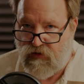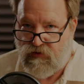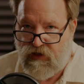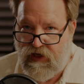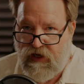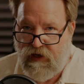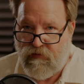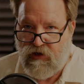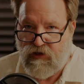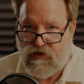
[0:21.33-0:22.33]
today I'm
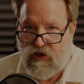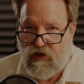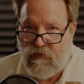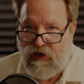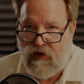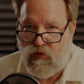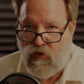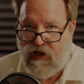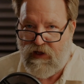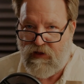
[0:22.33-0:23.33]
going to talk about
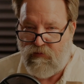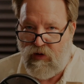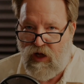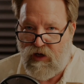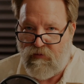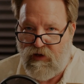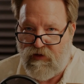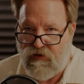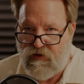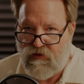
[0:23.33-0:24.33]
why the block
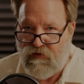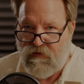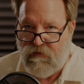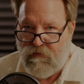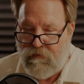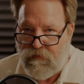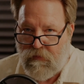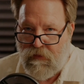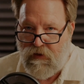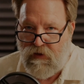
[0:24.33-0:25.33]
method.
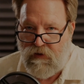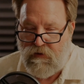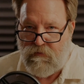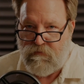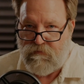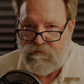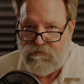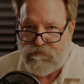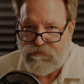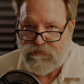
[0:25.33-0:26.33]
I
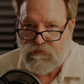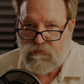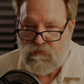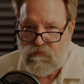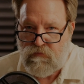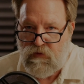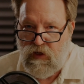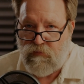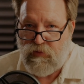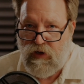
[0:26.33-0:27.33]

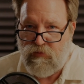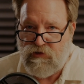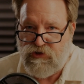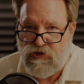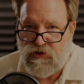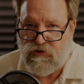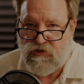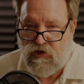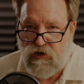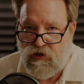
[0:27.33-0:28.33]
probably should have
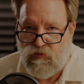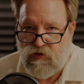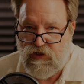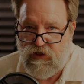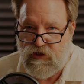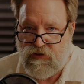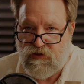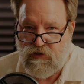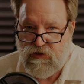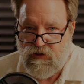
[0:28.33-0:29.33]
started with
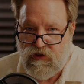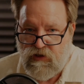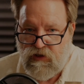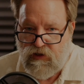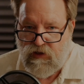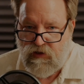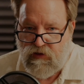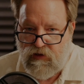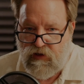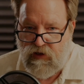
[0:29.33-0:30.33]
this
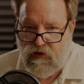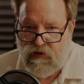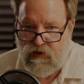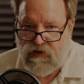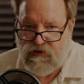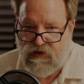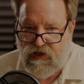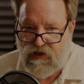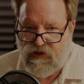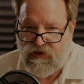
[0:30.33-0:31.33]

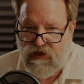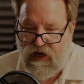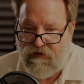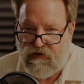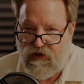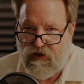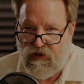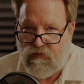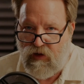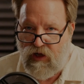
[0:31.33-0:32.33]
instead of just diving into
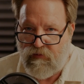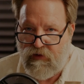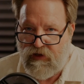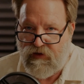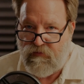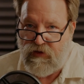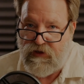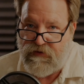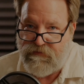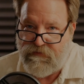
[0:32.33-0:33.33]
the block method,
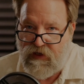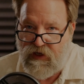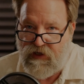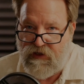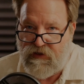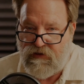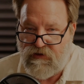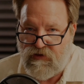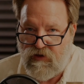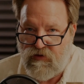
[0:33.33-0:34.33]
but I didn't,
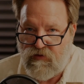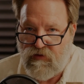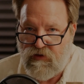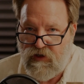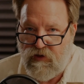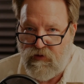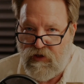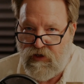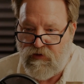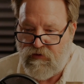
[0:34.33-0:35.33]
so here we
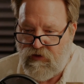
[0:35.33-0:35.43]
go.